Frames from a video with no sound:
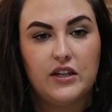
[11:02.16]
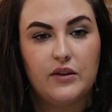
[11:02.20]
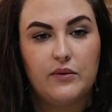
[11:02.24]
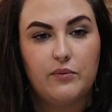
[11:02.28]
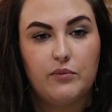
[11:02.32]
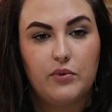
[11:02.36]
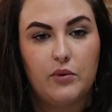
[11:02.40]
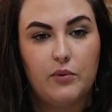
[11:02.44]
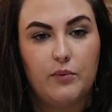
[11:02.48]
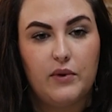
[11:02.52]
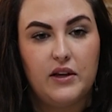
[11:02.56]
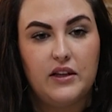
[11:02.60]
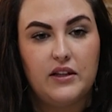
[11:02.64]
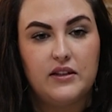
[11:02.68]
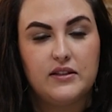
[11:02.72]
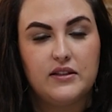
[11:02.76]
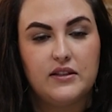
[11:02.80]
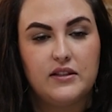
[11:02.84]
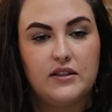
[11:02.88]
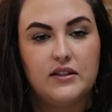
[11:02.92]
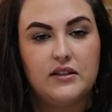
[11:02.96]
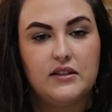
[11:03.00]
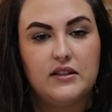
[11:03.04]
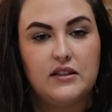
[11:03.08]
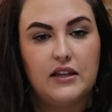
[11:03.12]
implements
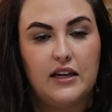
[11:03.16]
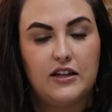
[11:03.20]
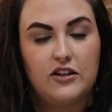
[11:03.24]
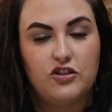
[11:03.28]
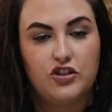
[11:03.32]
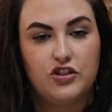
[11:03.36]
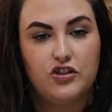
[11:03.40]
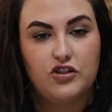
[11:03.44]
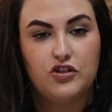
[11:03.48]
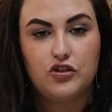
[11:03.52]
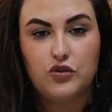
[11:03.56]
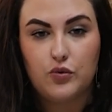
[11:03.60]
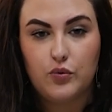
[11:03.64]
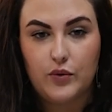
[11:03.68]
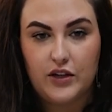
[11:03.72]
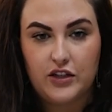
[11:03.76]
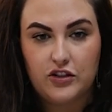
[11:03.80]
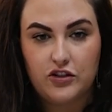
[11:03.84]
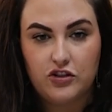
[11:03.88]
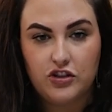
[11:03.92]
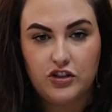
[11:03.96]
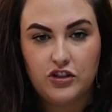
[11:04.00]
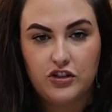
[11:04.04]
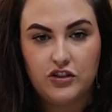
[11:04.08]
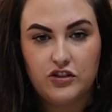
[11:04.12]
such as
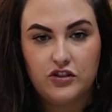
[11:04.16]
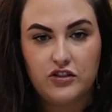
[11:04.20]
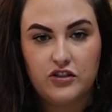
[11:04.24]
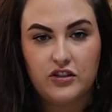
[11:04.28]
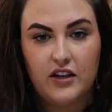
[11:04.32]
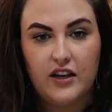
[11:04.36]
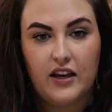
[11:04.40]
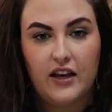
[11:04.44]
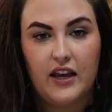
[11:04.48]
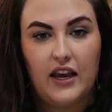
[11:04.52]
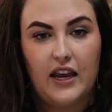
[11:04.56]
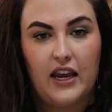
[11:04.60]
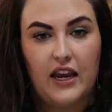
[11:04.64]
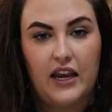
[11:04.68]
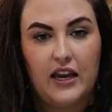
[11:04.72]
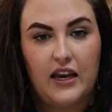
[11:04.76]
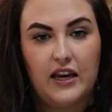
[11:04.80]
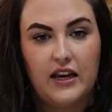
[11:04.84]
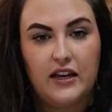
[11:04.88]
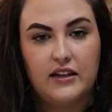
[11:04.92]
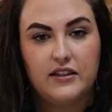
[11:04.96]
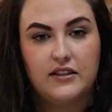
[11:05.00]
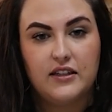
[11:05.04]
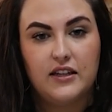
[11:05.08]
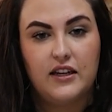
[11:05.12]
tweezers
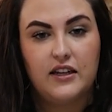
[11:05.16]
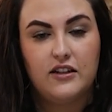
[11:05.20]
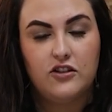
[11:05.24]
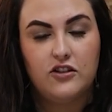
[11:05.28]
and